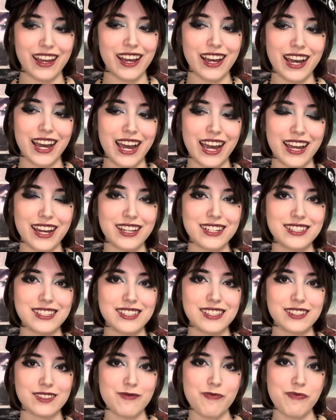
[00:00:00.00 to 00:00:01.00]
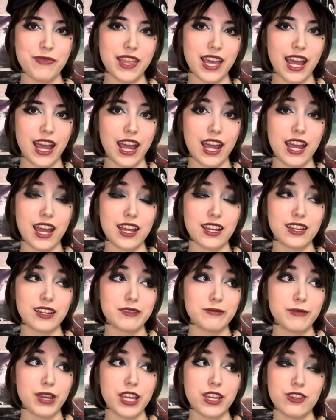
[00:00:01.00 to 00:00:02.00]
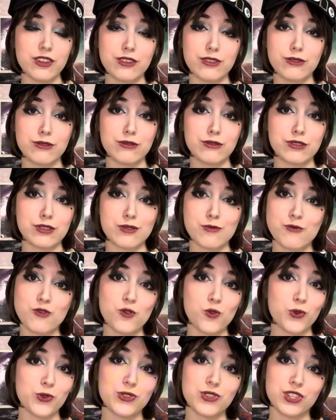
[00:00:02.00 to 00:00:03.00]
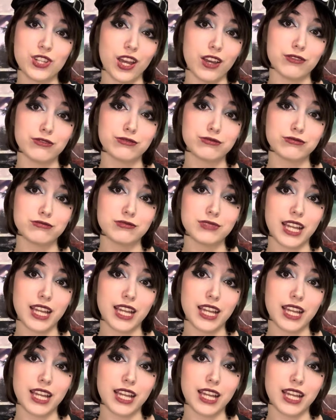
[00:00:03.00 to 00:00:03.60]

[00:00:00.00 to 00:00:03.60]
And it can make you some cool stuff,